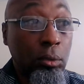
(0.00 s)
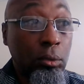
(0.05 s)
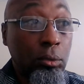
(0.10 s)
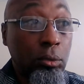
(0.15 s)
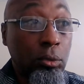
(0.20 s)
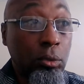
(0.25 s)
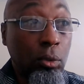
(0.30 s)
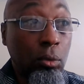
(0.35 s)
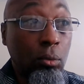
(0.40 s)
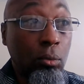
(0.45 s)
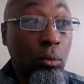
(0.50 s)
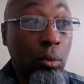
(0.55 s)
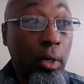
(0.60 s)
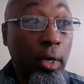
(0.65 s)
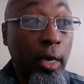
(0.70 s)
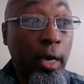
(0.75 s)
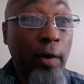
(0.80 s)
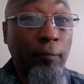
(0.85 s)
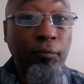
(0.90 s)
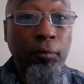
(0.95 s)

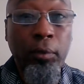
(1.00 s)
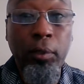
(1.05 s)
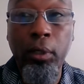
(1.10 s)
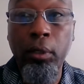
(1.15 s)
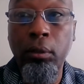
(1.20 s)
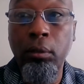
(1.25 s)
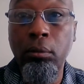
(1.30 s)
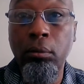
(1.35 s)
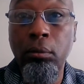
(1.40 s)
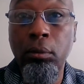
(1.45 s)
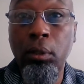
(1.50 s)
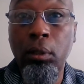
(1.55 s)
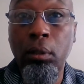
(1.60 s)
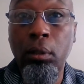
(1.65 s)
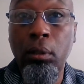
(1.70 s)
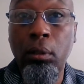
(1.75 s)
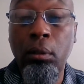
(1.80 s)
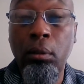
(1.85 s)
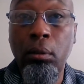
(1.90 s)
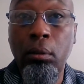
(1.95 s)
So after they
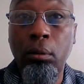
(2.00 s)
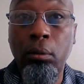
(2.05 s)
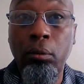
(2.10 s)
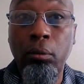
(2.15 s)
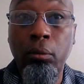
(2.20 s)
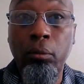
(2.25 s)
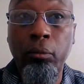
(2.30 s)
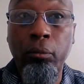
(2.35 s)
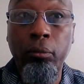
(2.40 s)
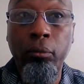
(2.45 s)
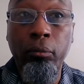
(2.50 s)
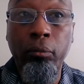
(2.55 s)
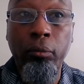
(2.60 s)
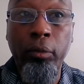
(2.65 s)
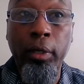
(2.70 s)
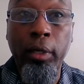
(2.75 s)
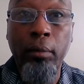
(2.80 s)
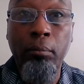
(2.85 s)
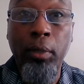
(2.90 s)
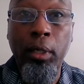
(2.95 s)

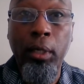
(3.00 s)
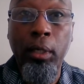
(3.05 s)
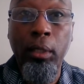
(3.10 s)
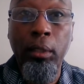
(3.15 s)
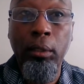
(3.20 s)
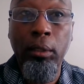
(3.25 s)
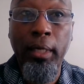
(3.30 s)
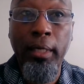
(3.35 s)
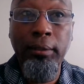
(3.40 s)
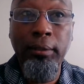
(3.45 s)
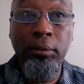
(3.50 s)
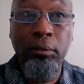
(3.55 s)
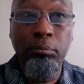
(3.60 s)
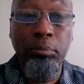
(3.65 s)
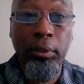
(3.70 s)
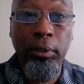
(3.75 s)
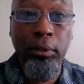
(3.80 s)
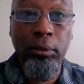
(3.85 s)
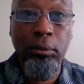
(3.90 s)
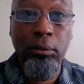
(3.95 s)
ran my
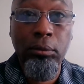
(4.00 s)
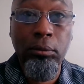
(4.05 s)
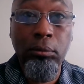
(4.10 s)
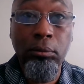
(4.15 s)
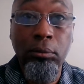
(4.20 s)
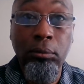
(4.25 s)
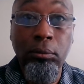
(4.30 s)
license plates,